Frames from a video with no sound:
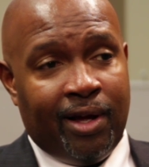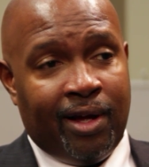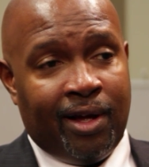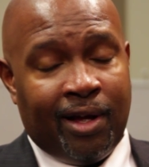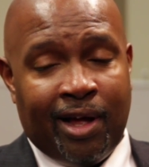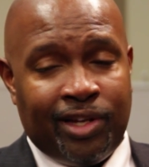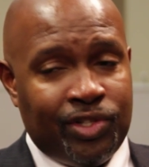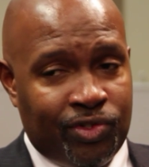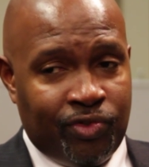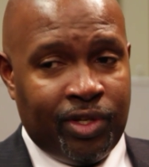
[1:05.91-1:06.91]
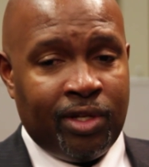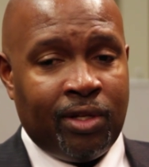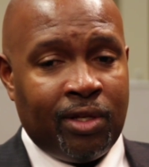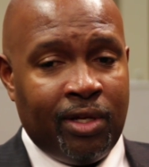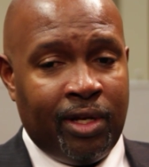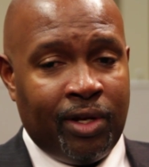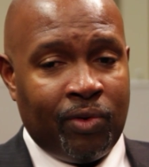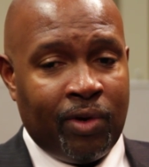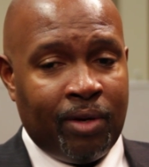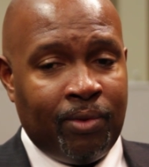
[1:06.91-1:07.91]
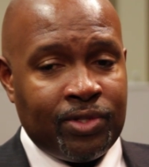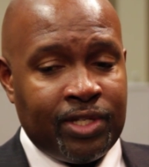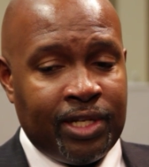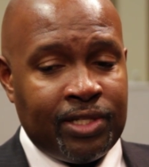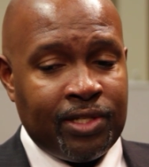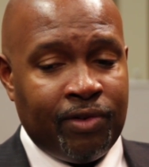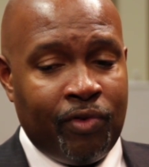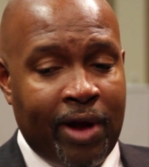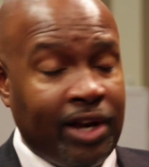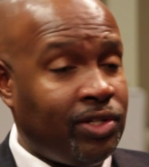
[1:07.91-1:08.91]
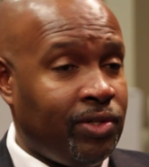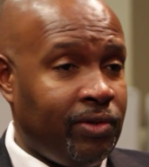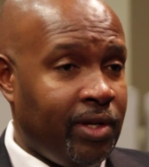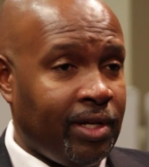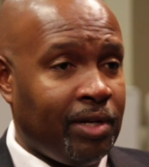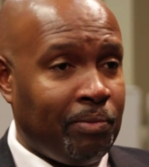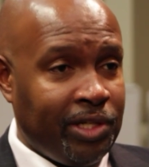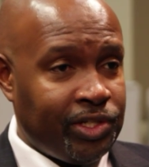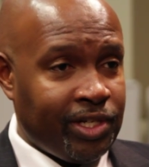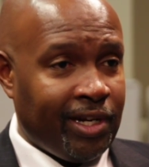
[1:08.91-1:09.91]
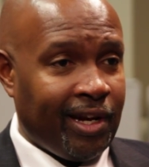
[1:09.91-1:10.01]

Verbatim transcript: uh, I just feel an incredible sense of gratitude and completion.